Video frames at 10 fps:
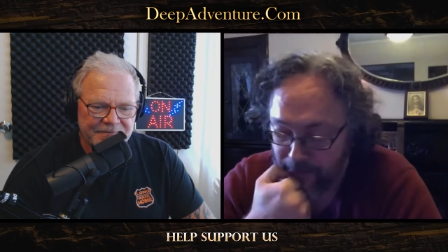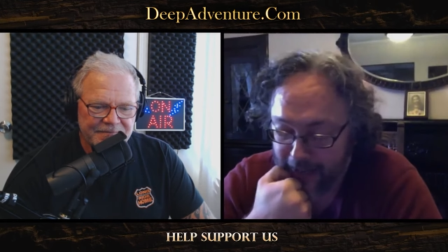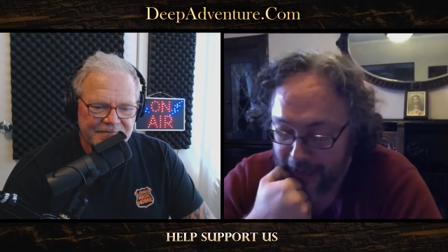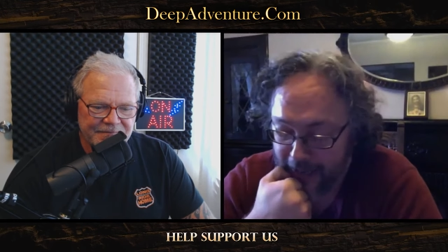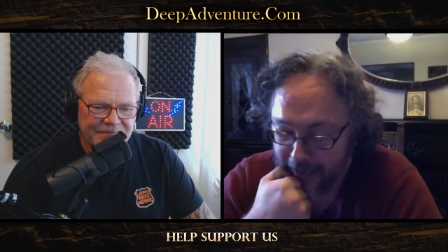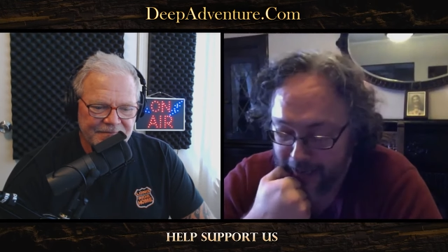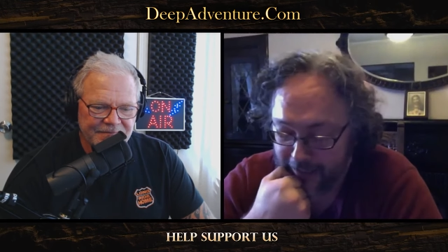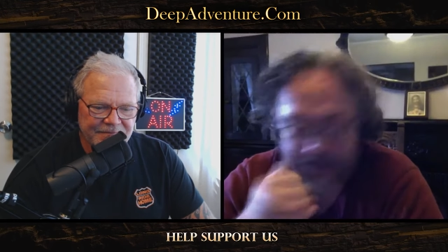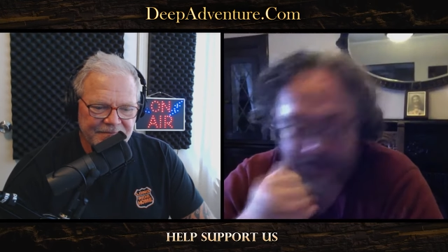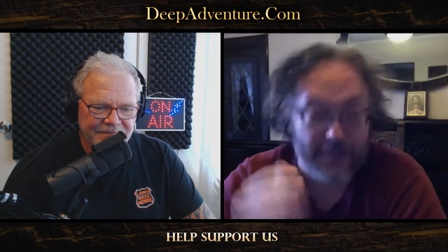Speaker 1: uh,
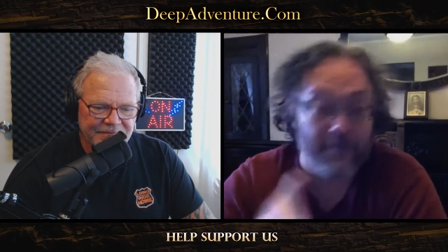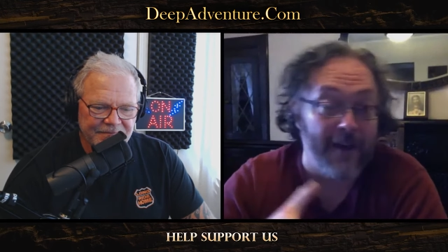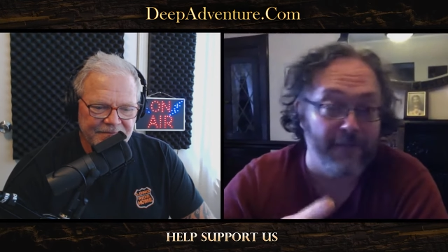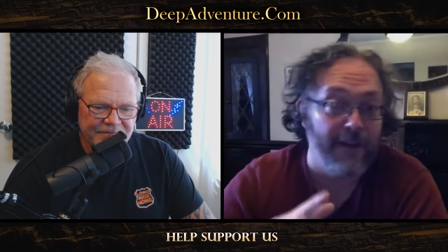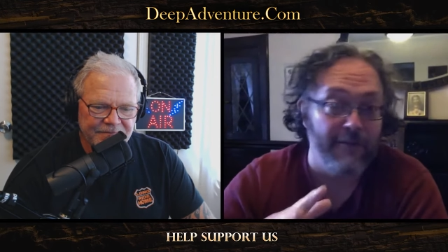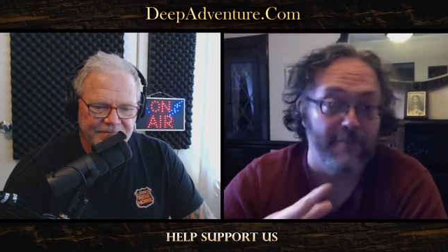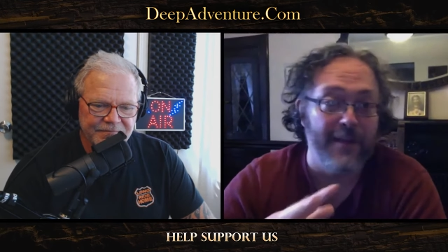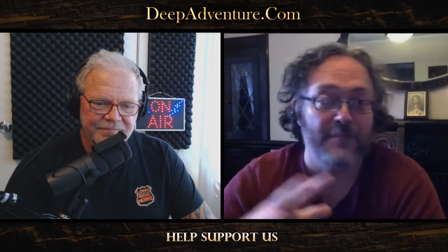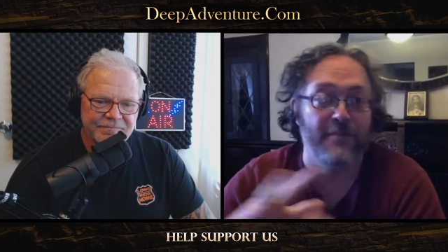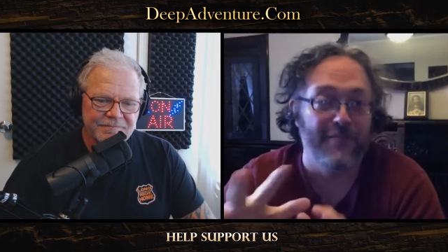he's, he's my favorite
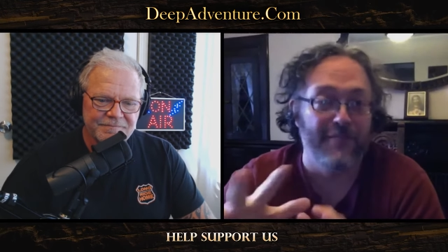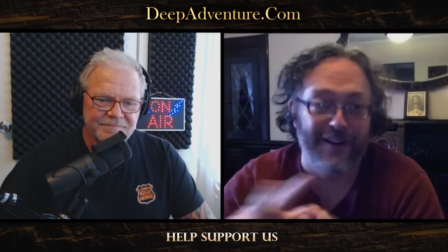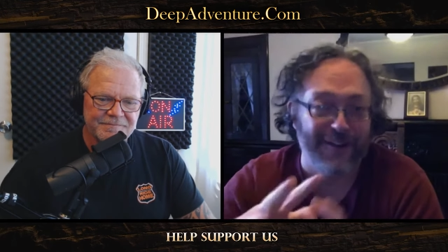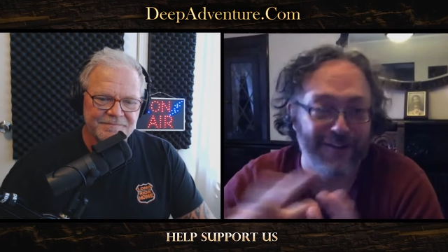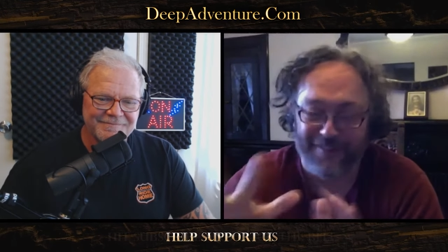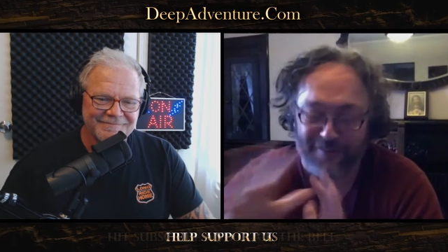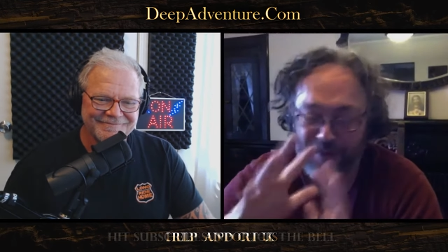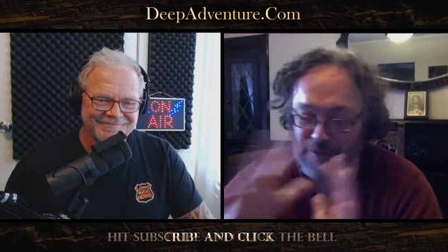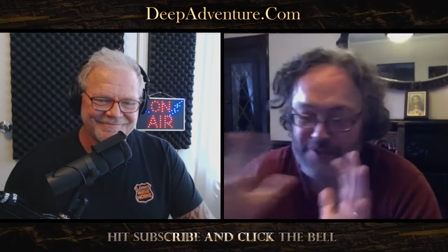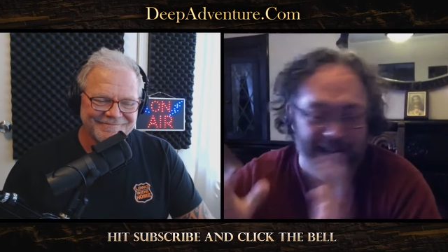baseball player of all
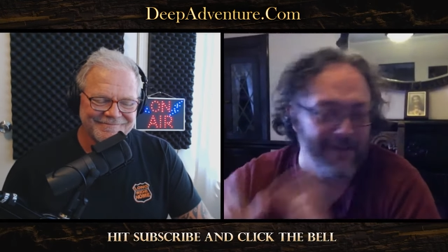time.